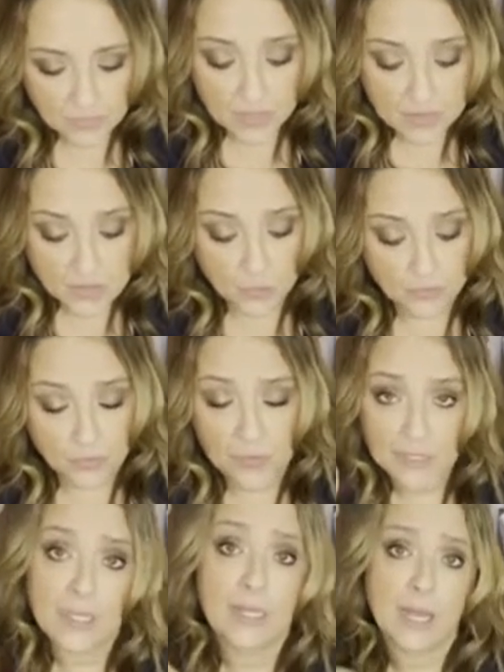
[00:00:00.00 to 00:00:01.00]
So if you
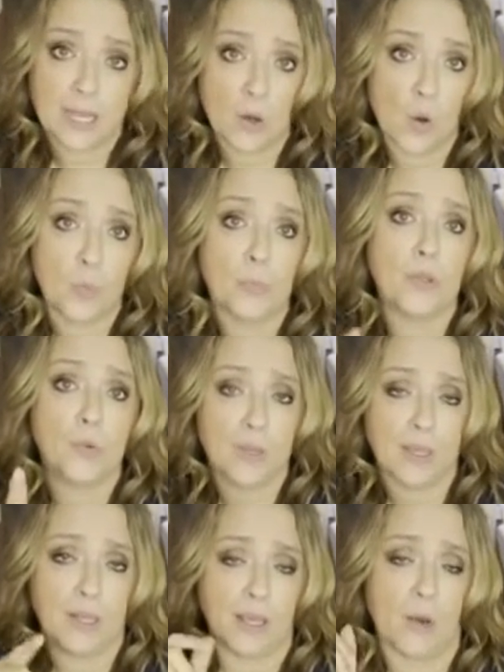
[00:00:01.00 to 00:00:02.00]
need help, you
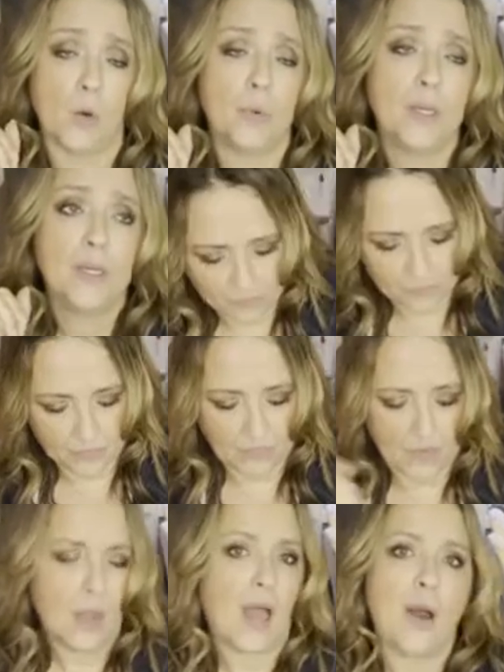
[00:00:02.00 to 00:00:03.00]
get help.
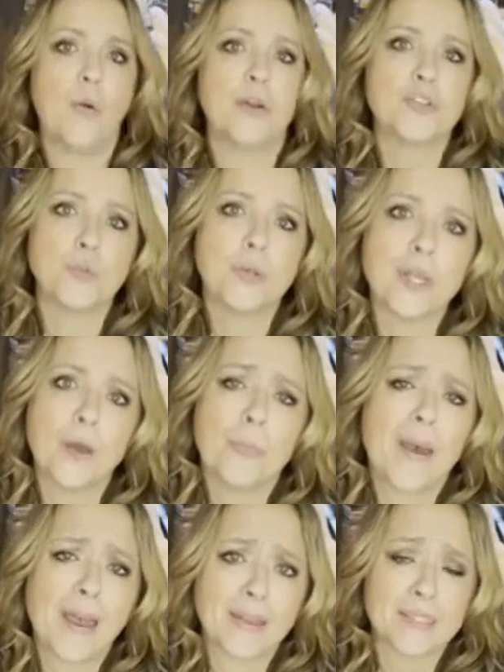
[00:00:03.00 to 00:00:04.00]
I wish we'd go
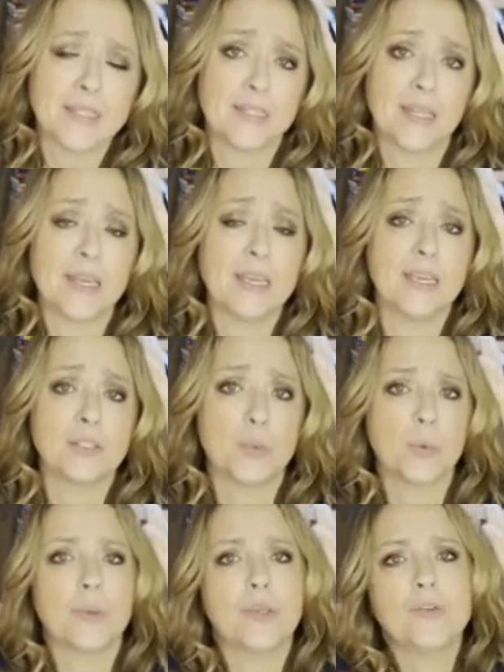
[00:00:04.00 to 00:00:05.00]
back to the days where
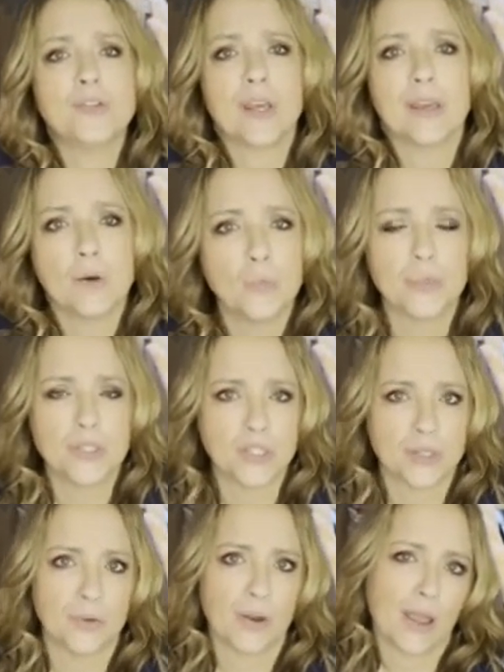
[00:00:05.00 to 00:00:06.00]
we used to help each
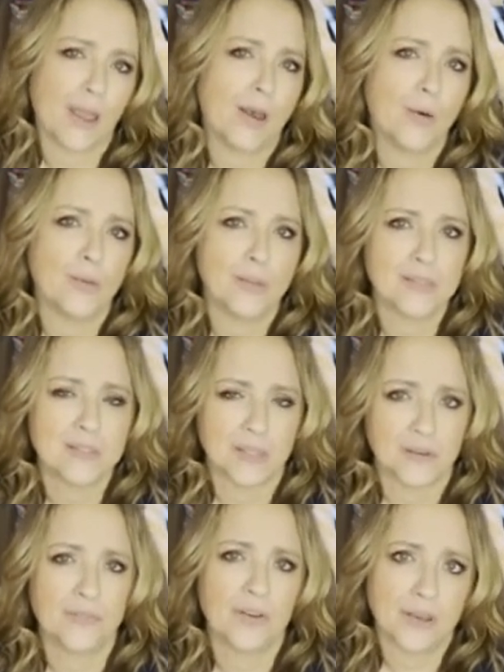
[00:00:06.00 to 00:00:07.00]
other out instead
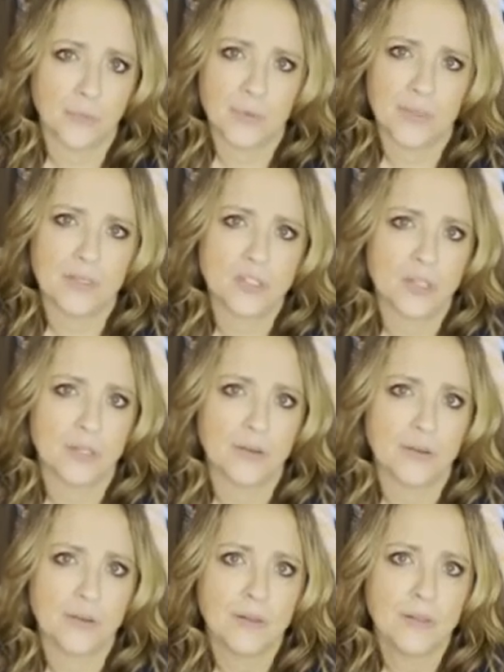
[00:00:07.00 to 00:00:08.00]
of fight with each
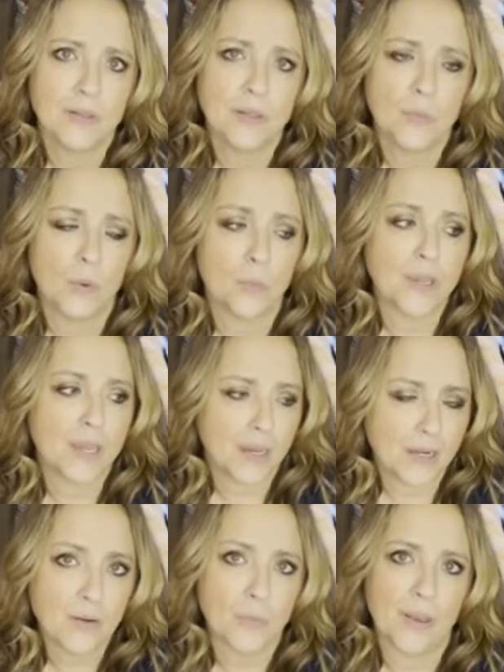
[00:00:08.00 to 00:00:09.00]
other, where we
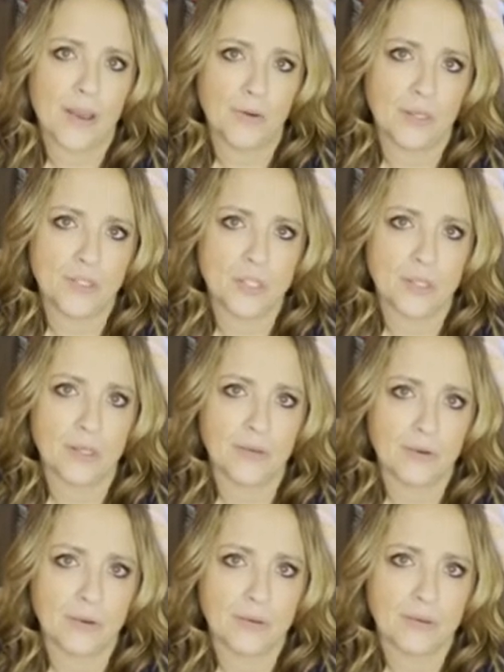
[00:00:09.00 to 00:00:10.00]
care about each
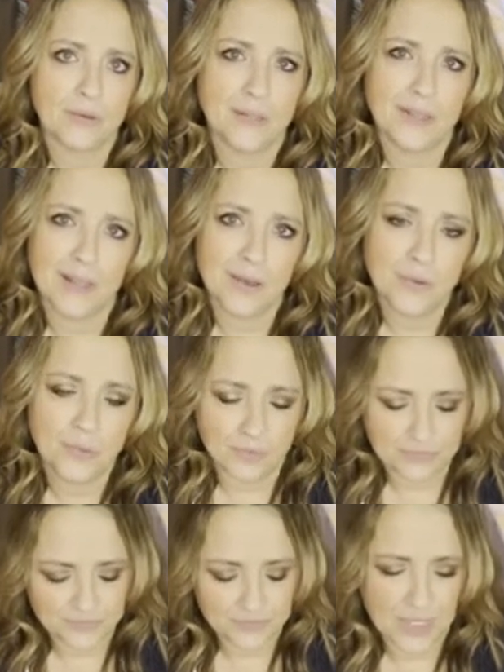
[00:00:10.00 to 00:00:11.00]
other. You know,
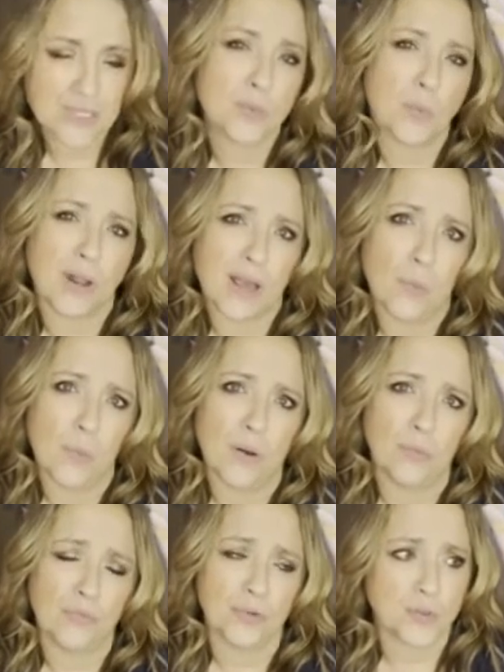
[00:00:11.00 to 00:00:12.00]
that's what I
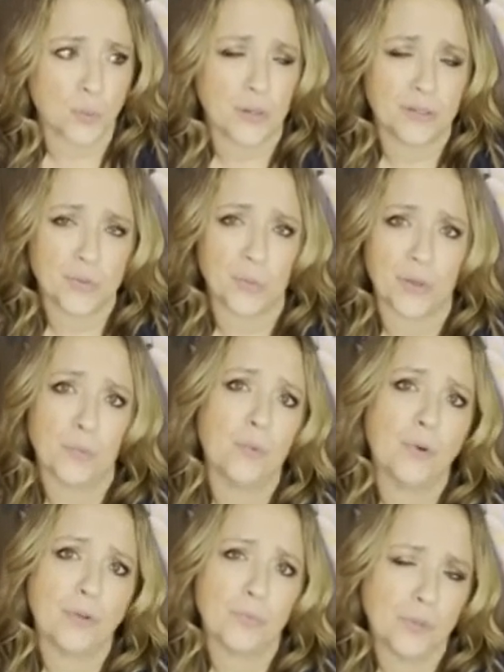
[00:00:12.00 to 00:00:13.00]
want for
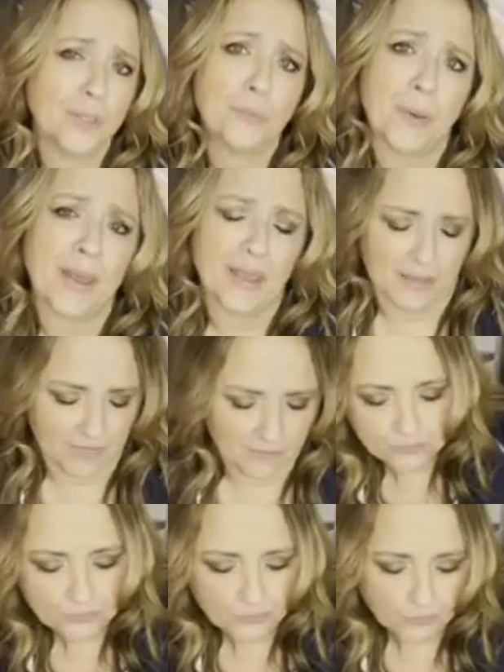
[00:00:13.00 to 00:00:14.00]
2021, really bad.
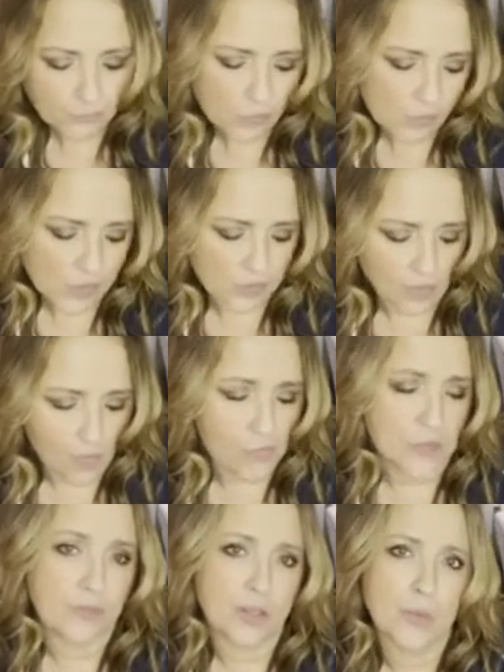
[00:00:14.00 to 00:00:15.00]

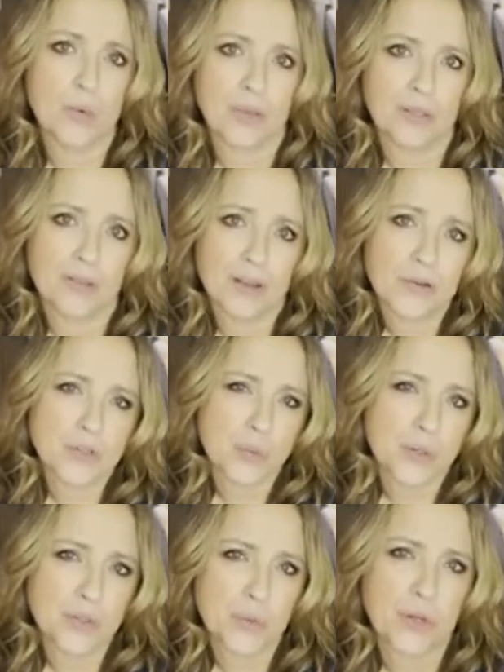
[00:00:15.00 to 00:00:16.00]
You think we'll get there in
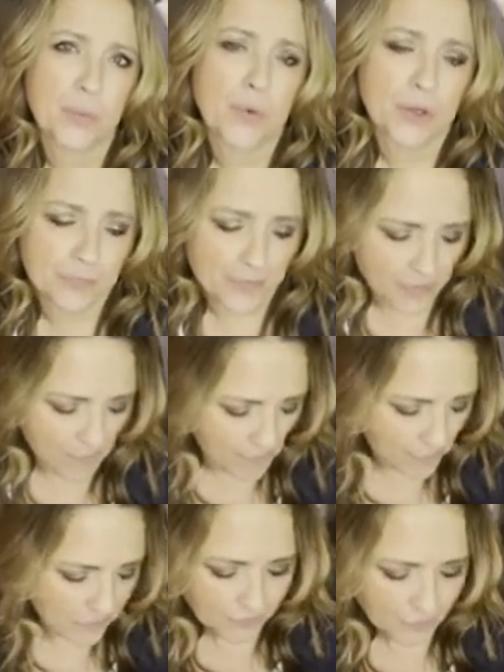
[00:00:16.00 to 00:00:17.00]
2021?
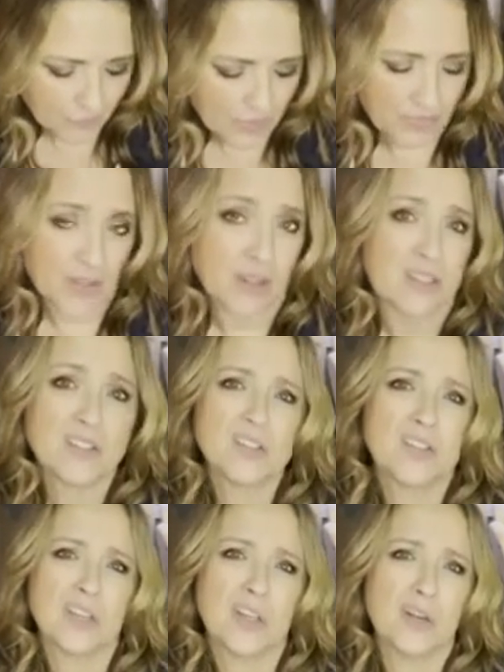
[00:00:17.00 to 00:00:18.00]
You think this is
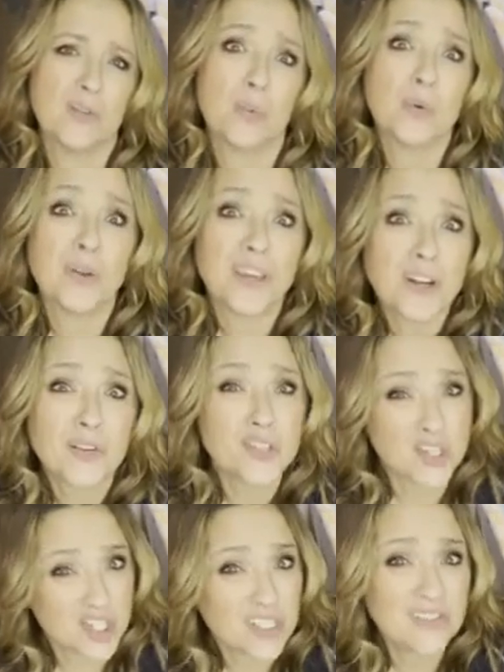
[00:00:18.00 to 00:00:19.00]
the year that we'll get our
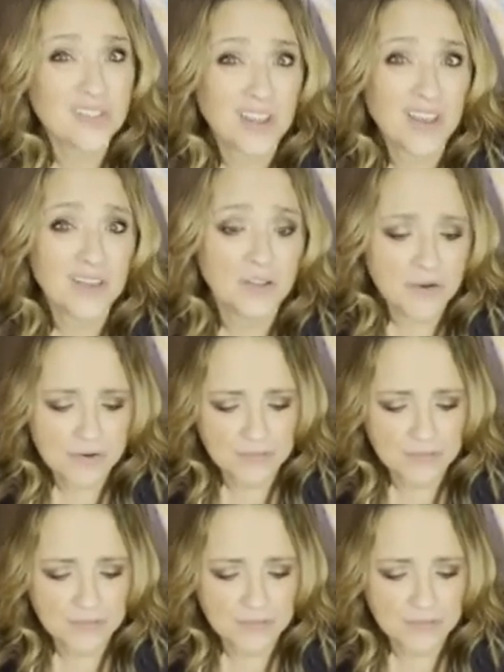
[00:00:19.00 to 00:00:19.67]
shit together?